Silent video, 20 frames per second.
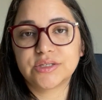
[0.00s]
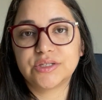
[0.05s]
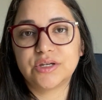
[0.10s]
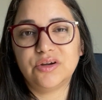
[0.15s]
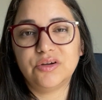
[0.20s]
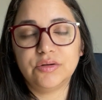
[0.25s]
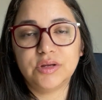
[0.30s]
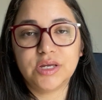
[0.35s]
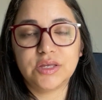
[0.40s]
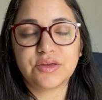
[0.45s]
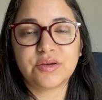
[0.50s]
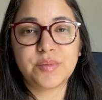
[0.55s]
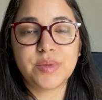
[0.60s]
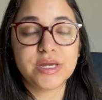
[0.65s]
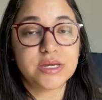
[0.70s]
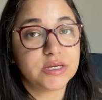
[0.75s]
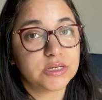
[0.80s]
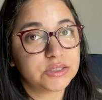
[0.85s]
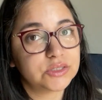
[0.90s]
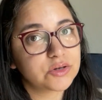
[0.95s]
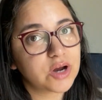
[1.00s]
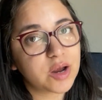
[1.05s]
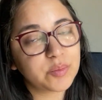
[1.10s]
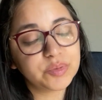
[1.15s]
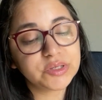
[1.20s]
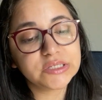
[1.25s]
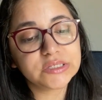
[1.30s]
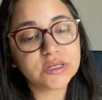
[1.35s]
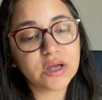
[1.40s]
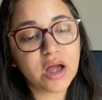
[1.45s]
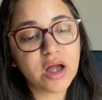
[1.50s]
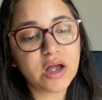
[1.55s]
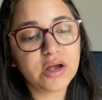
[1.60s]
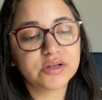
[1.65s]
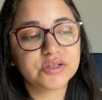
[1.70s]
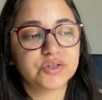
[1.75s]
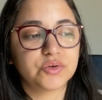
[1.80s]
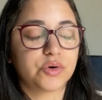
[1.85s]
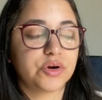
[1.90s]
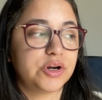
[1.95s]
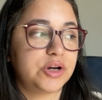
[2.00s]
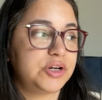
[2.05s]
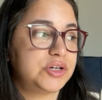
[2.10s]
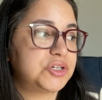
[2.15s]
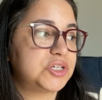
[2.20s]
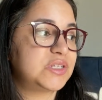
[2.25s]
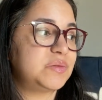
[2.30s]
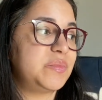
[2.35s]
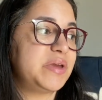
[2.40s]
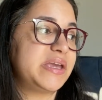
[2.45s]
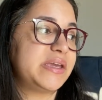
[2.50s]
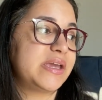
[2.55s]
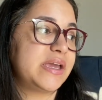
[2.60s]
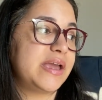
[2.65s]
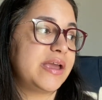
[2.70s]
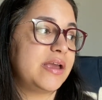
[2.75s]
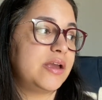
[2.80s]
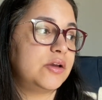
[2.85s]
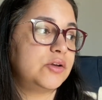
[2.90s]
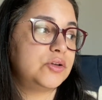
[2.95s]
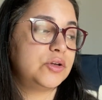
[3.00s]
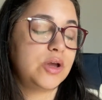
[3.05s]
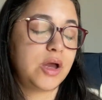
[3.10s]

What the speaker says: So either making scrappy socks or just making